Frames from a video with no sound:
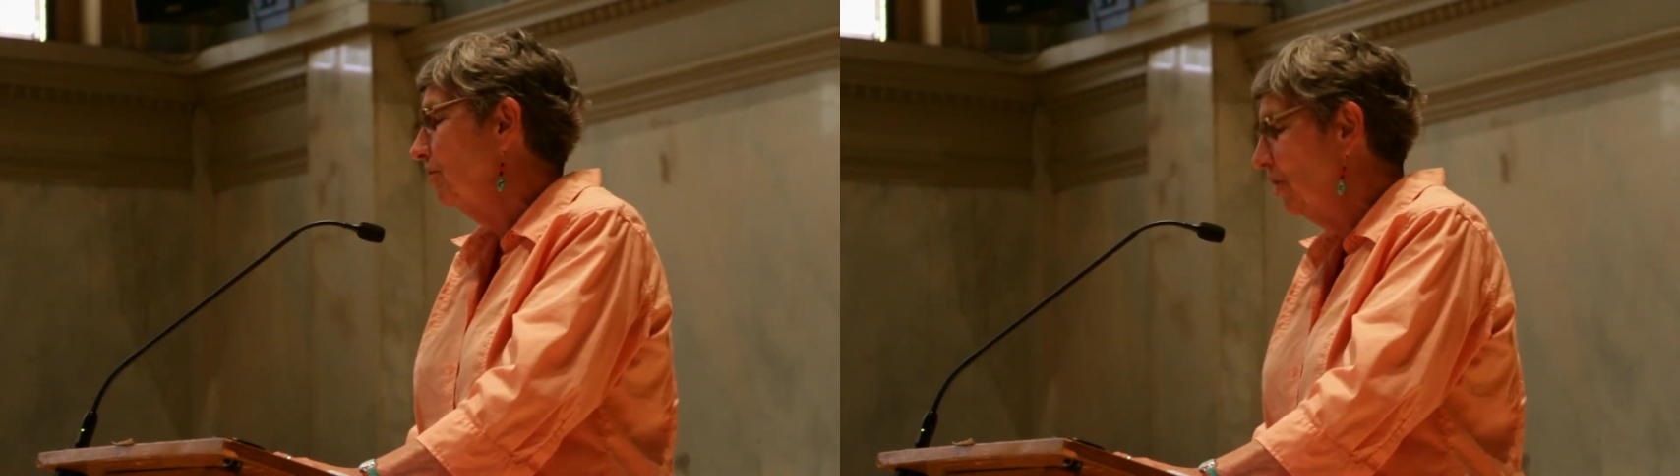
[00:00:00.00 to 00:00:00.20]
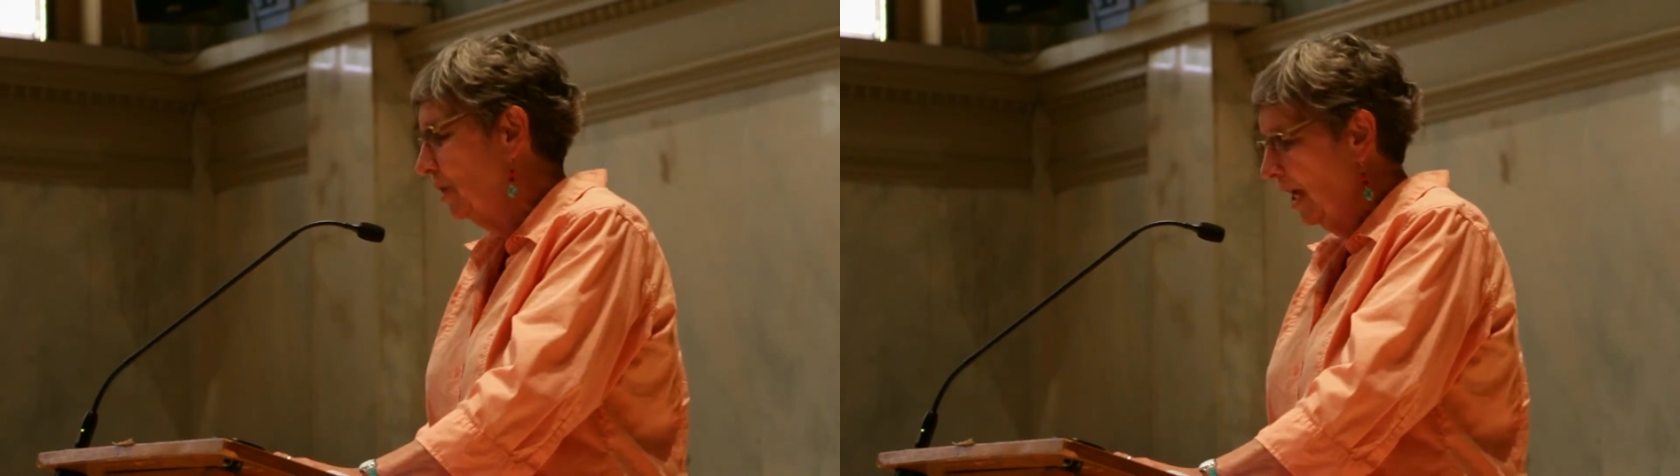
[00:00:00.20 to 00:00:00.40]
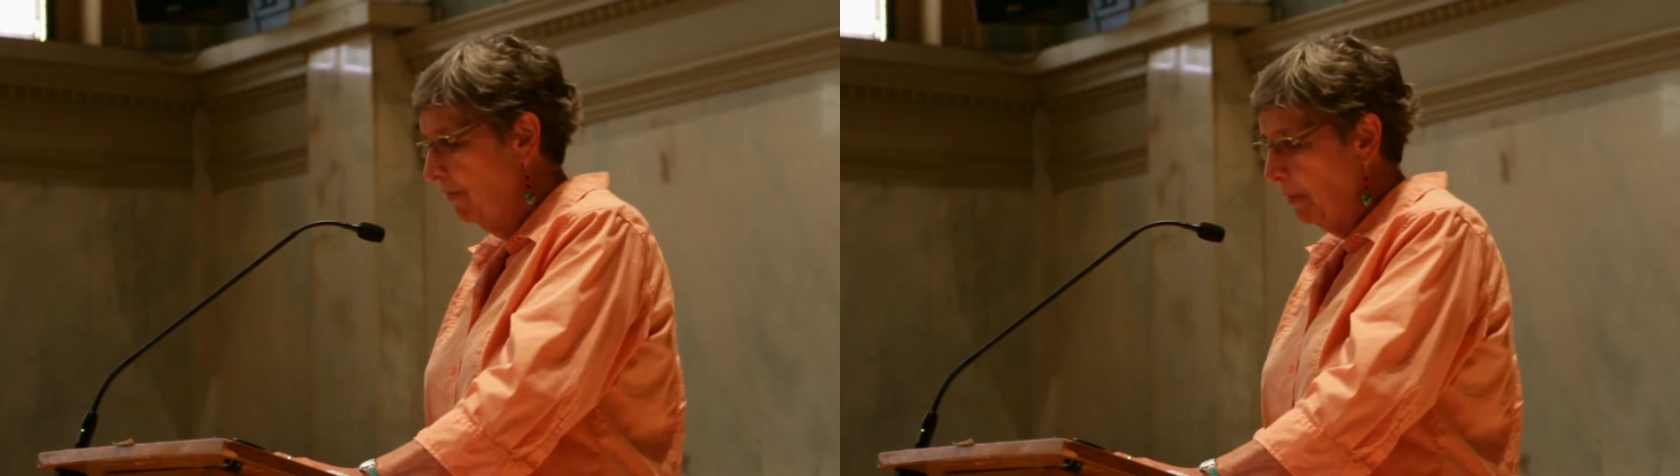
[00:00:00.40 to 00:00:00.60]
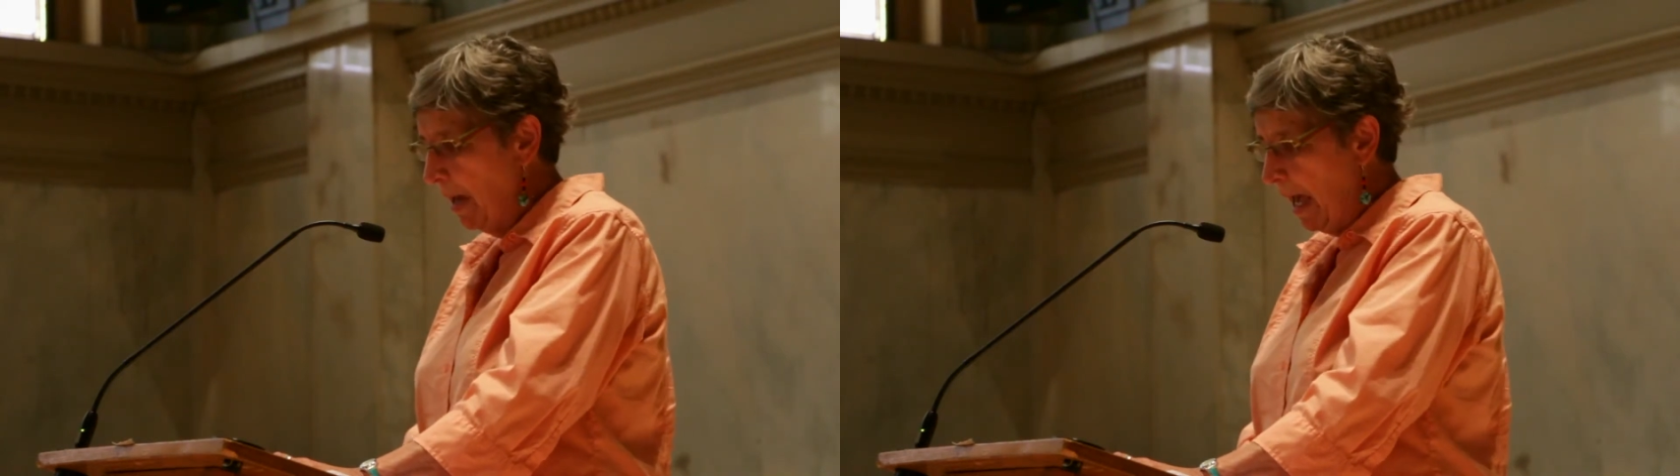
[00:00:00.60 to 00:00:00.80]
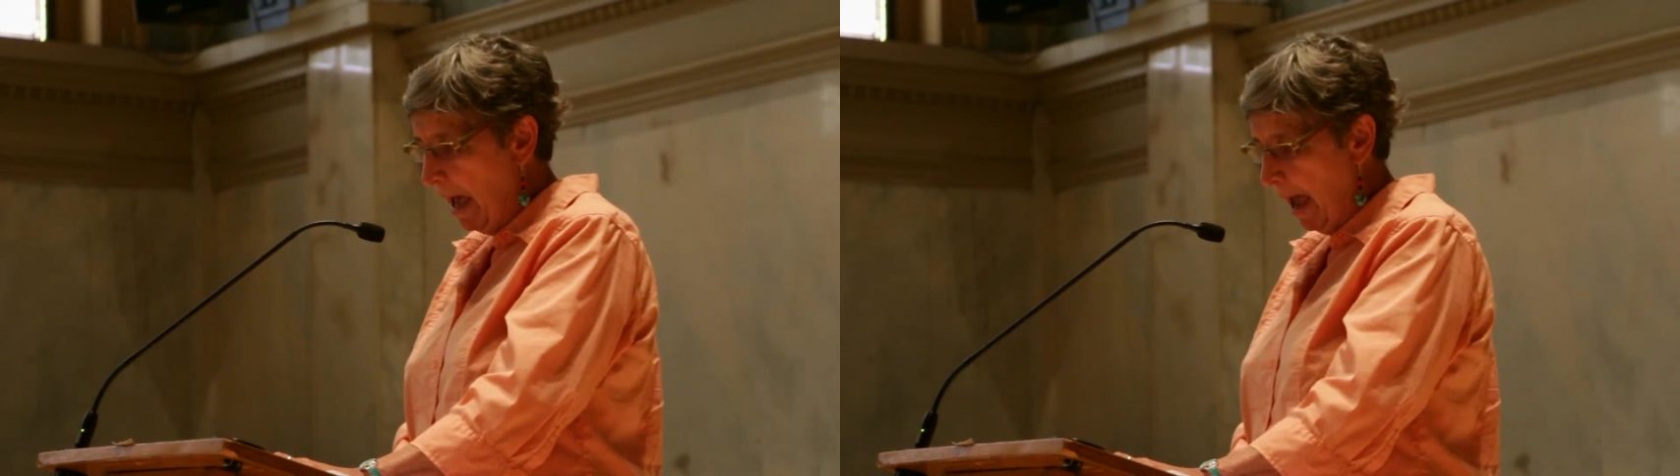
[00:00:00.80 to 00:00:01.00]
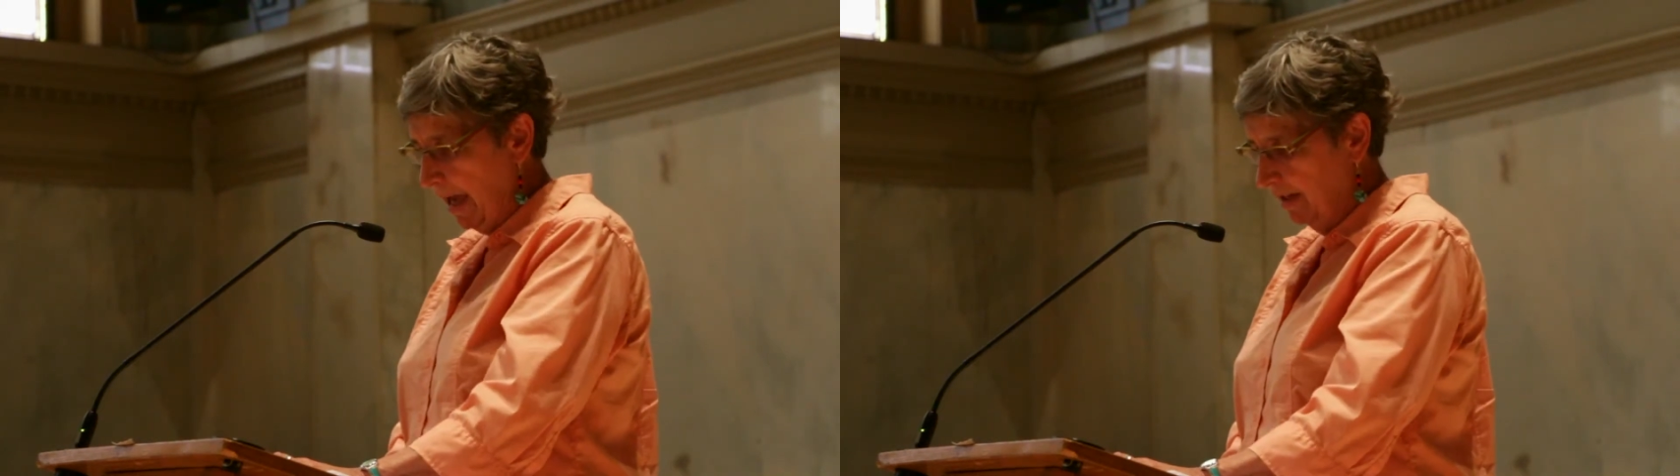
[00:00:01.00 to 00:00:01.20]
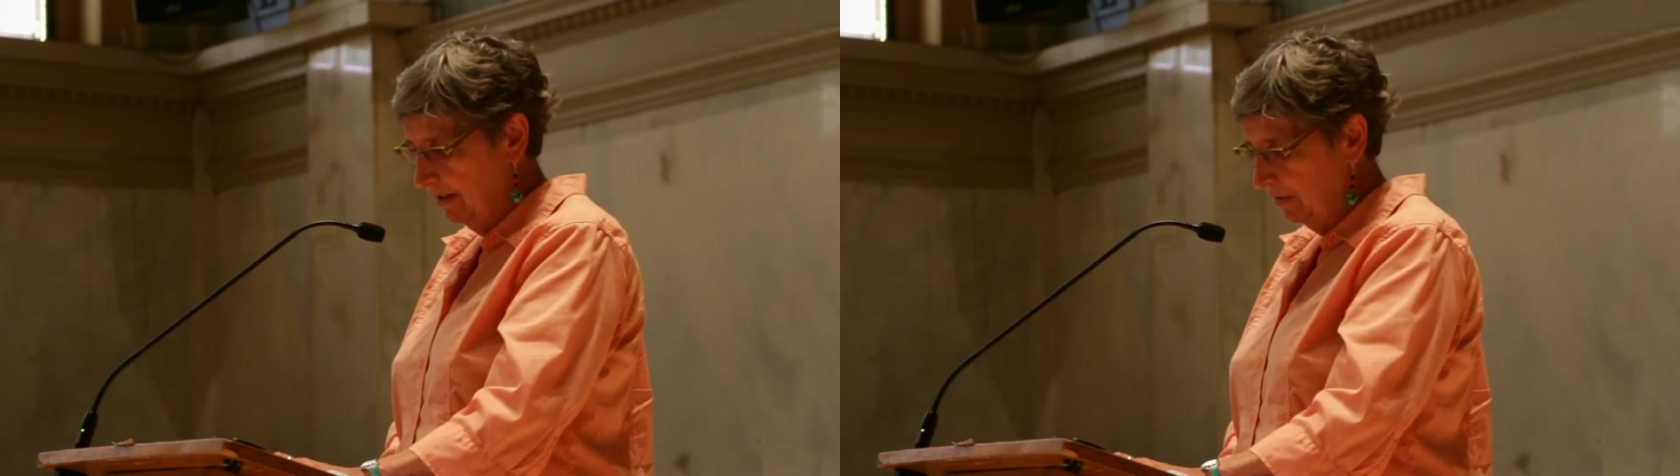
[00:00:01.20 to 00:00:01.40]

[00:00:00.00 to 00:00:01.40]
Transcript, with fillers: you just have a bag.